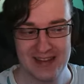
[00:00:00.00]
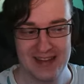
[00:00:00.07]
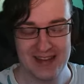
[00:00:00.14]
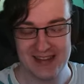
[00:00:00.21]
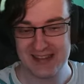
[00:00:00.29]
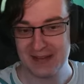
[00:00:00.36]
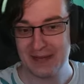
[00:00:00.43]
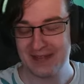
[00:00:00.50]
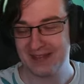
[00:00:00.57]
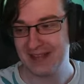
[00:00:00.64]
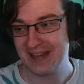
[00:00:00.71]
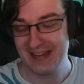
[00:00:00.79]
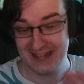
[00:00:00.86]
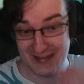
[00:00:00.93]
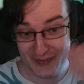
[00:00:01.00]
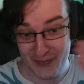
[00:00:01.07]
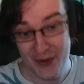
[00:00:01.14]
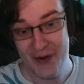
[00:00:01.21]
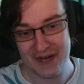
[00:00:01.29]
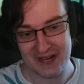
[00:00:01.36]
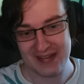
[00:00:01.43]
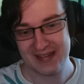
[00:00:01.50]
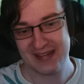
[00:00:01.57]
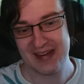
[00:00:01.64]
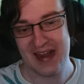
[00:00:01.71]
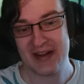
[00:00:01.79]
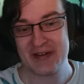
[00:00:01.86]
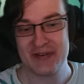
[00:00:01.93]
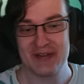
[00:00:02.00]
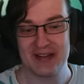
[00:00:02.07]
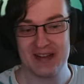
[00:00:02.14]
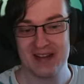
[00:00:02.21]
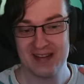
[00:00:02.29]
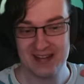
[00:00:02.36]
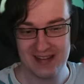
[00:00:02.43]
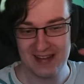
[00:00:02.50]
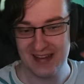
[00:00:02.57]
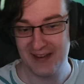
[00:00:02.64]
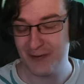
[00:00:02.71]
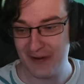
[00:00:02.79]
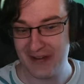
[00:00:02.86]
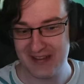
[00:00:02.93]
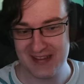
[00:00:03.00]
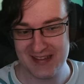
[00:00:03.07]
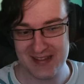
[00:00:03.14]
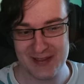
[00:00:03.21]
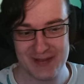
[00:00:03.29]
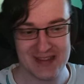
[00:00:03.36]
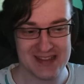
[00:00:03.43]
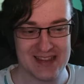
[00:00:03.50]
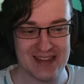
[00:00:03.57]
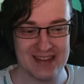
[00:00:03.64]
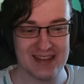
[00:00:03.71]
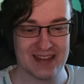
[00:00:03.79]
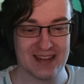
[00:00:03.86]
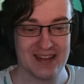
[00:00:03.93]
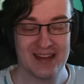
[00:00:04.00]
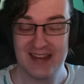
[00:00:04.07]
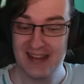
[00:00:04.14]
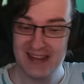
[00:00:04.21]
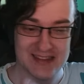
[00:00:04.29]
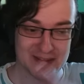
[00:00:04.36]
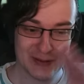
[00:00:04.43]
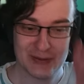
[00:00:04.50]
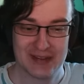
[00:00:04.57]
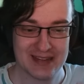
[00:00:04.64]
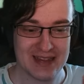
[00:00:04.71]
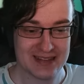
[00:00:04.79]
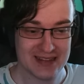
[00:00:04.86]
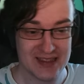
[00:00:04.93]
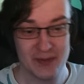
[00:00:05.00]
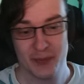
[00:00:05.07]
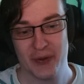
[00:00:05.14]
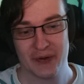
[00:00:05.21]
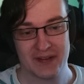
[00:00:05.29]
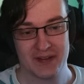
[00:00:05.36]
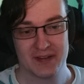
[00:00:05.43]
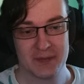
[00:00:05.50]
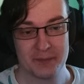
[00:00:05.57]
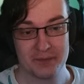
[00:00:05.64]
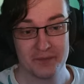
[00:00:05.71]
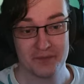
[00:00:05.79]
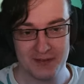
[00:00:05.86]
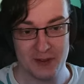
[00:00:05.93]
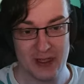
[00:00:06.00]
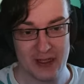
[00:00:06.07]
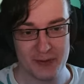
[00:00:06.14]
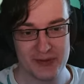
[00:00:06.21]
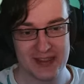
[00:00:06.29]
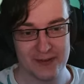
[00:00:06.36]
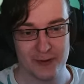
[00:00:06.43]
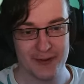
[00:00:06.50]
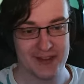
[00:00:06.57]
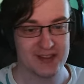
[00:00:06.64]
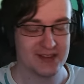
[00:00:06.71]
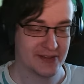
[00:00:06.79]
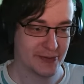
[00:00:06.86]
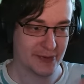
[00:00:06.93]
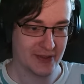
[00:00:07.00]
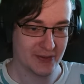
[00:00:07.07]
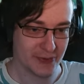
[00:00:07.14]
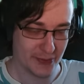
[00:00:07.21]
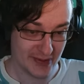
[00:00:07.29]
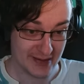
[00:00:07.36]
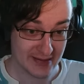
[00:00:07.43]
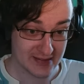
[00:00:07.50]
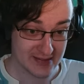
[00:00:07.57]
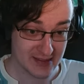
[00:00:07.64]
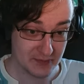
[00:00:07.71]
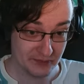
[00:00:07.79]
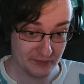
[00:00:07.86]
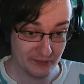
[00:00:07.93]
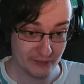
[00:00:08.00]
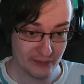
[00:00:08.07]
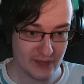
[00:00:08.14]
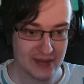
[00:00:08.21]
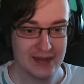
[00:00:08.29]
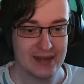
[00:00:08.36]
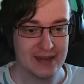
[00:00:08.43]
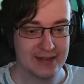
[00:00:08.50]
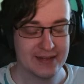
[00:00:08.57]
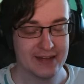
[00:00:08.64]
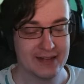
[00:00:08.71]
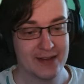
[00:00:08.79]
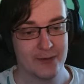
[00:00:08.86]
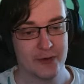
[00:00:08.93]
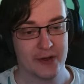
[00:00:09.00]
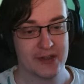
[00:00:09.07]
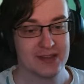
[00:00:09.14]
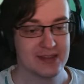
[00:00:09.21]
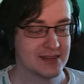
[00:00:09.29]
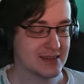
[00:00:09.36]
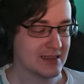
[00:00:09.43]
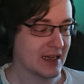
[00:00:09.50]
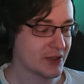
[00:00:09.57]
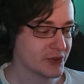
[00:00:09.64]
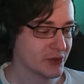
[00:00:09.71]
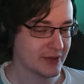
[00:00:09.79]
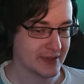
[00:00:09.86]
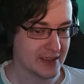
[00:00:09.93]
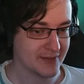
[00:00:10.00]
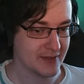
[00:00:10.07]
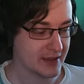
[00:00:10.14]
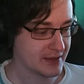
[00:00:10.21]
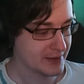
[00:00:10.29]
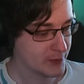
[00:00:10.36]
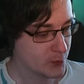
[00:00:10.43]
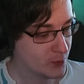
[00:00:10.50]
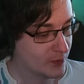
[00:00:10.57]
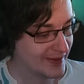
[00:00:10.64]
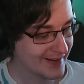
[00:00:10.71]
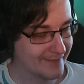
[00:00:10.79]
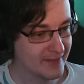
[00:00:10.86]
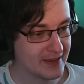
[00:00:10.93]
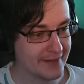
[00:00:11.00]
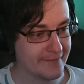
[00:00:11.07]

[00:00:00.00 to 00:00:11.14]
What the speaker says: is healing more than actually Efflorescence, so its healing is not that important. We are using Efflorescence to heal through Verdancy. Then Efflorescence is also giving very